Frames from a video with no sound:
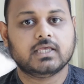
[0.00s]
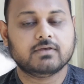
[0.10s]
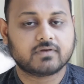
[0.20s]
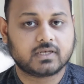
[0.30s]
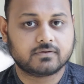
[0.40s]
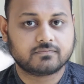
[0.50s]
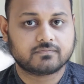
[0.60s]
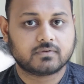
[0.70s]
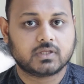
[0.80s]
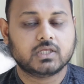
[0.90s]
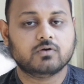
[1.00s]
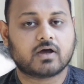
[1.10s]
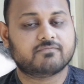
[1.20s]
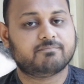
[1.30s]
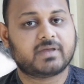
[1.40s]
Even if you
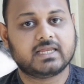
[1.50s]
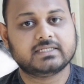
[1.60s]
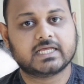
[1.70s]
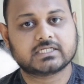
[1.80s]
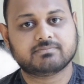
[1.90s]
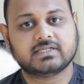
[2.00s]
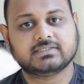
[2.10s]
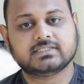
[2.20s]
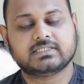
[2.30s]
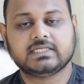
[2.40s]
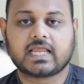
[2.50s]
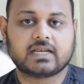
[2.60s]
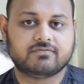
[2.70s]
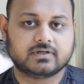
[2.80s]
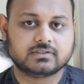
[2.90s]
have paid the expenses in
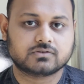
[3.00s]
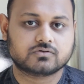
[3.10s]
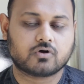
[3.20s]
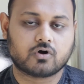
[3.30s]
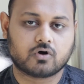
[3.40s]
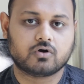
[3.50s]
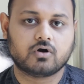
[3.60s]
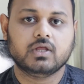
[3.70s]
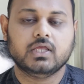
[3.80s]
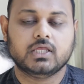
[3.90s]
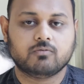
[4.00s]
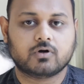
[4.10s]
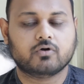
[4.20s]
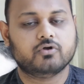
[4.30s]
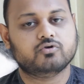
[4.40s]
advance or you
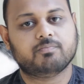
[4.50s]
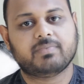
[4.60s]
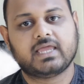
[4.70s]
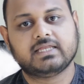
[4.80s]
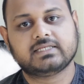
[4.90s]
are going to pay